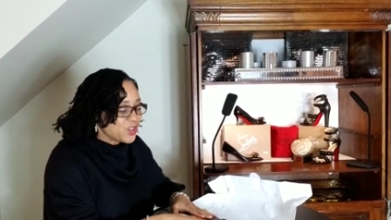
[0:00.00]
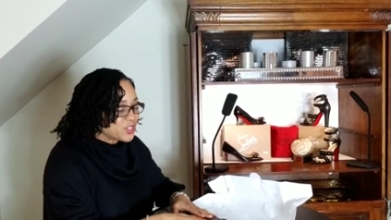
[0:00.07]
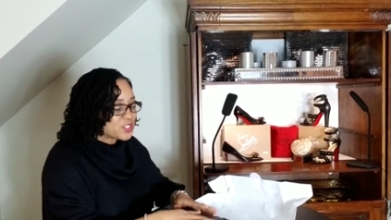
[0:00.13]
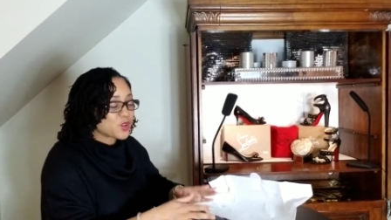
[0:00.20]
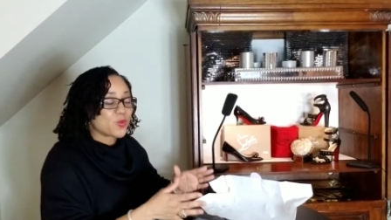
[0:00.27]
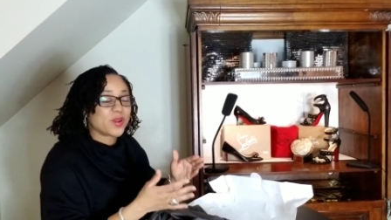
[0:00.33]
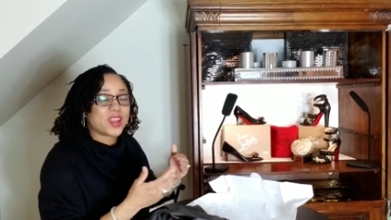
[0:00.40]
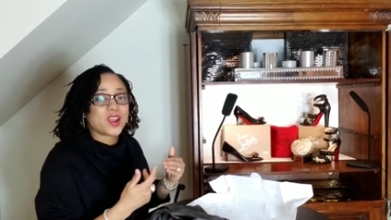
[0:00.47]

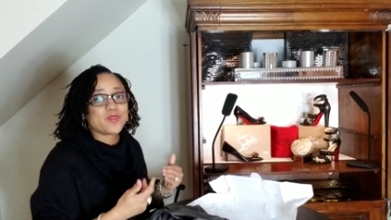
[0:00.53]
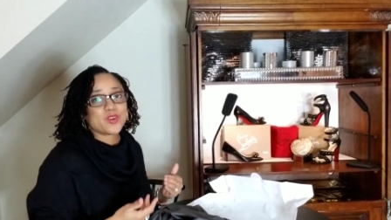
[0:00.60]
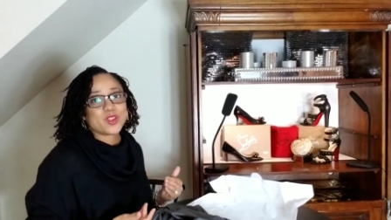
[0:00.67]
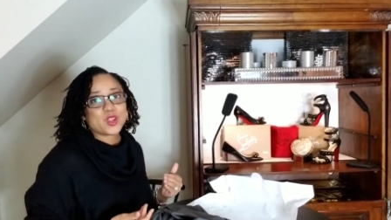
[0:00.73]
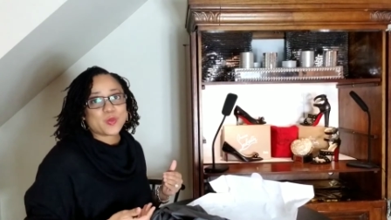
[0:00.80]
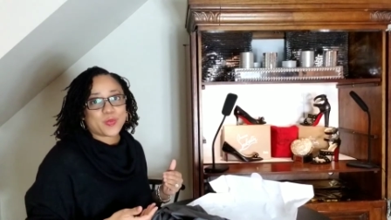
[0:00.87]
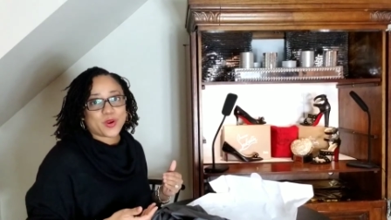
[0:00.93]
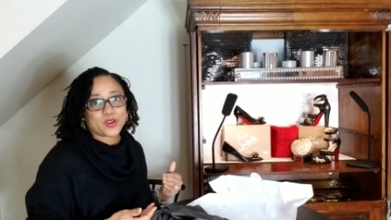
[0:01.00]
So whenever
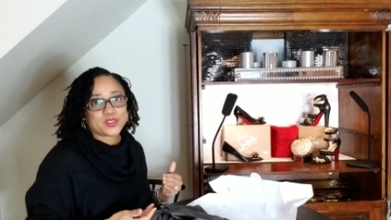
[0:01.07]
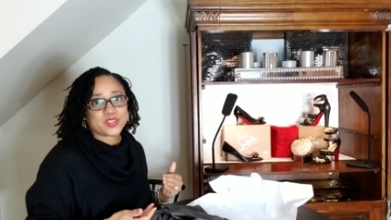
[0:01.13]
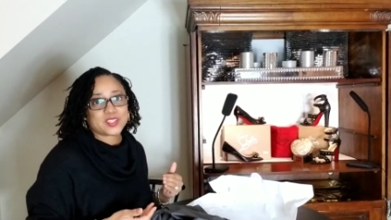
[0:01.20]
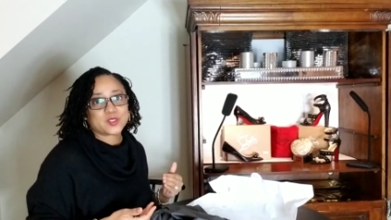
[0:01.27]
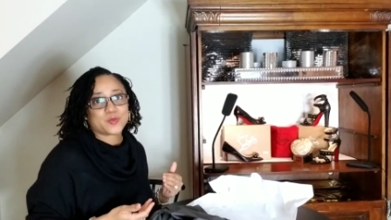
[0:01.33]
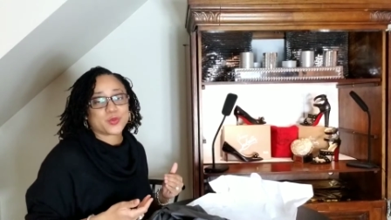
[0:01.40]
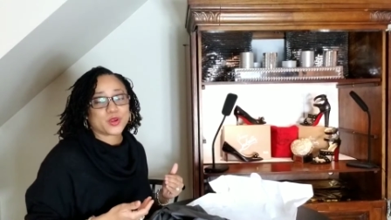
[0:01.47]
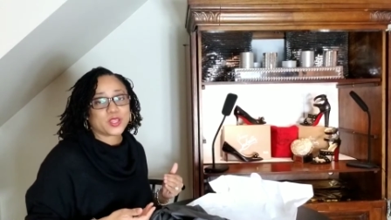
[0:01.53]
you
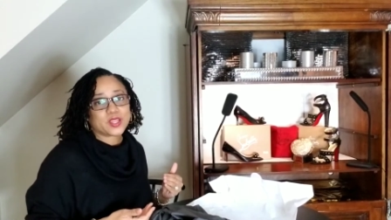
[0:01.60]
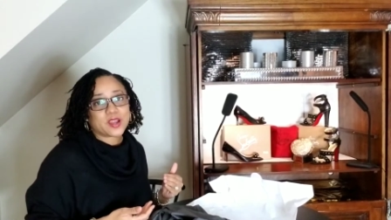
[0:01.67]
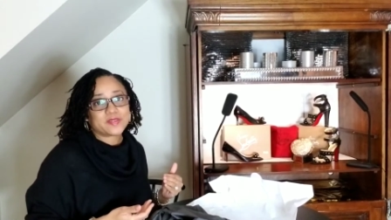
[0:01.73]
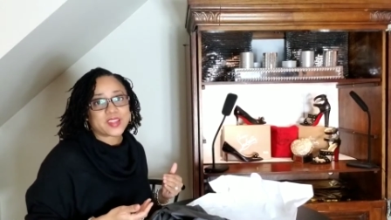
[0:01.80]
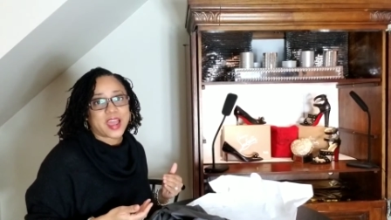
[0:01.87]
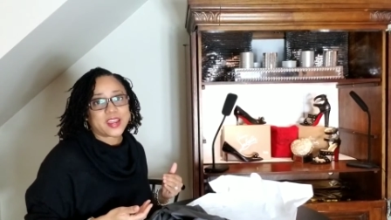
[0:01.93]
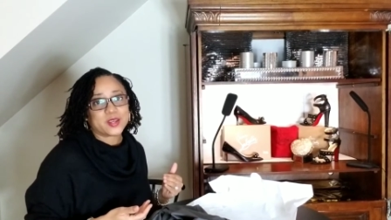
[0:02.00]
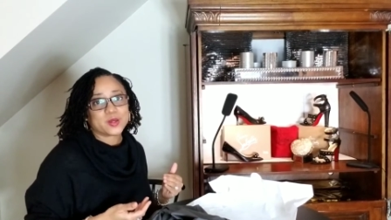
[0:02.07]
purchase
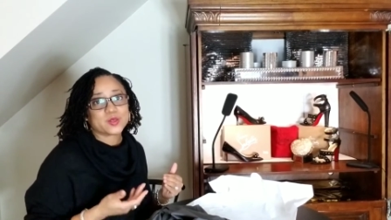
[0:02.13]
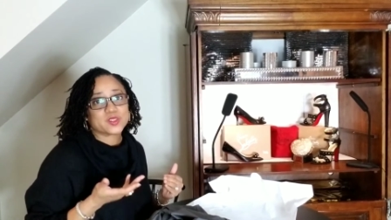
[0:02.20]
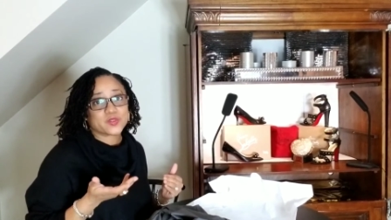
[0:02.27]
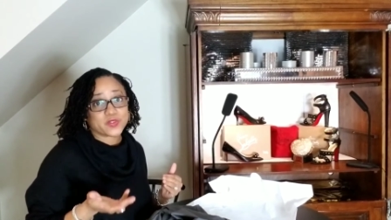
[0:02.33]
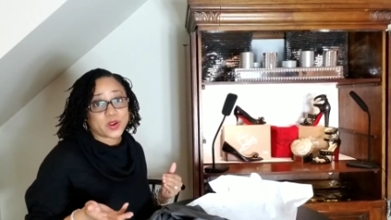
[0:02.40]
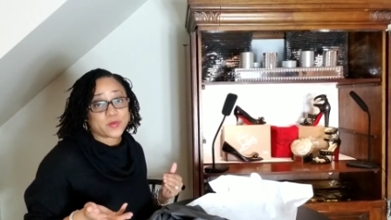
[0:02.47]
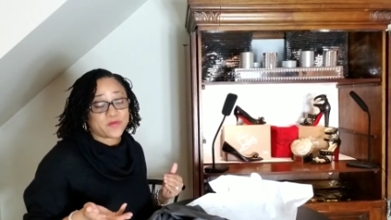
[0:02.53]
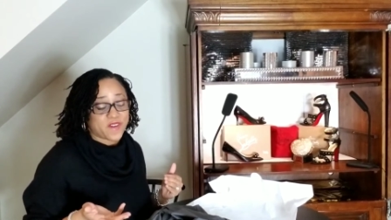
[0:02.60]
pre-loved items
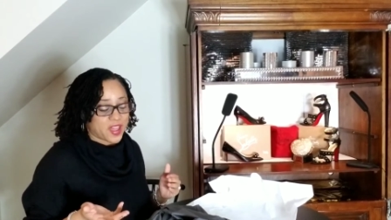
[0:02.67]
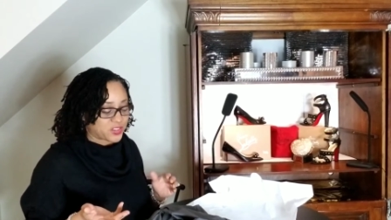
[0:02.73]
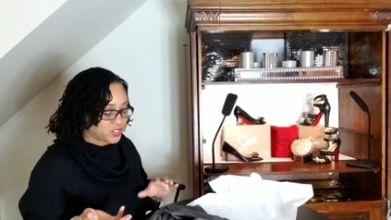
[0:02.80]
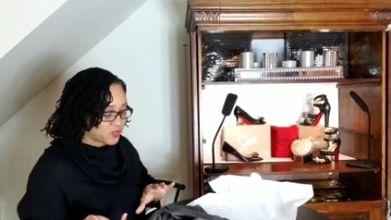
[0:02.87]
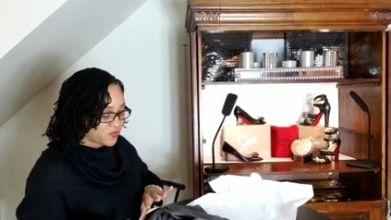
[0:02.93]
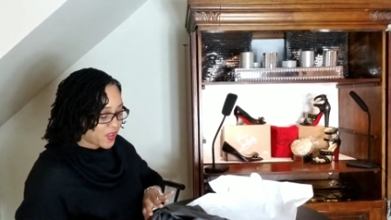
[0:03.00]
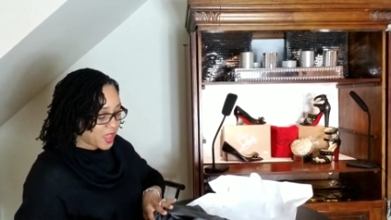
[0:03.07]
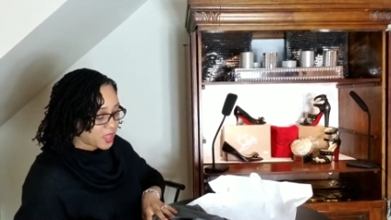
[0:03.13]
from
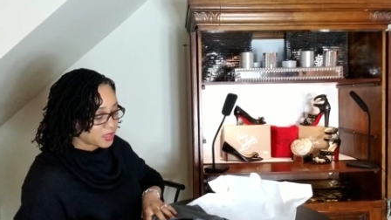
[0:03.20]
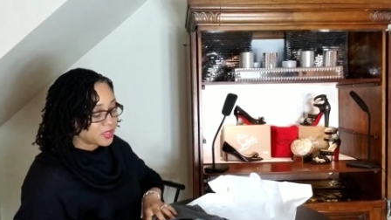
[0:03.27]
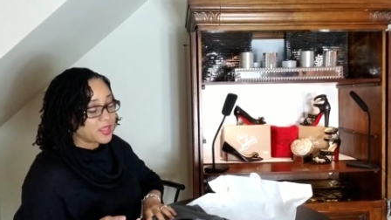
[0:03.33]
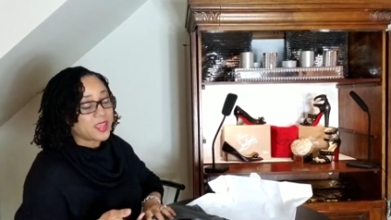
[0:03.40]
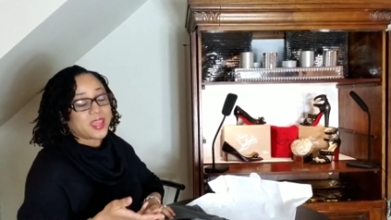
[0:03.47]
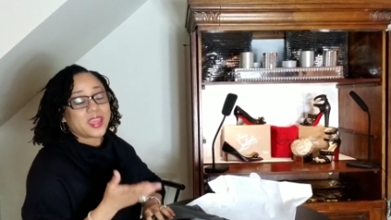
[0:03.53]
Fashionphile,